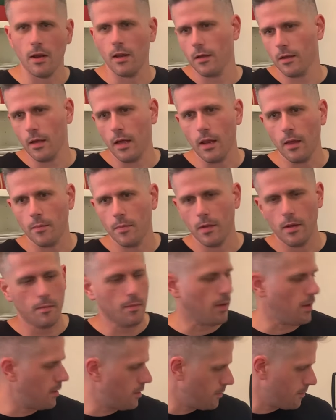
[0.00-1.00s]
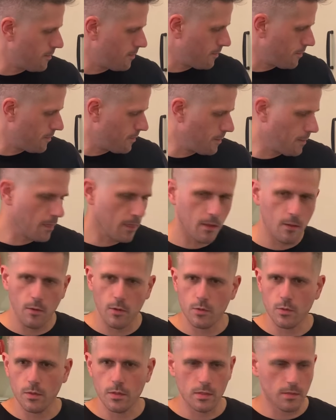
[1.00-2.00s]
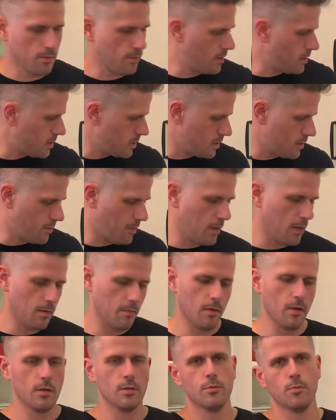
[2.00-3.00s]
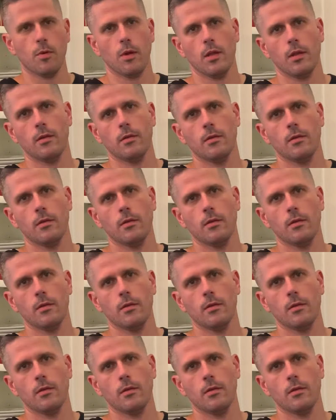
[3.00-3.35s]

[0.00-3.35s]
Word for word: Like, okay, show me butter. the peanut butter spread. Which one's it? This is the peanut butter yeah. spread.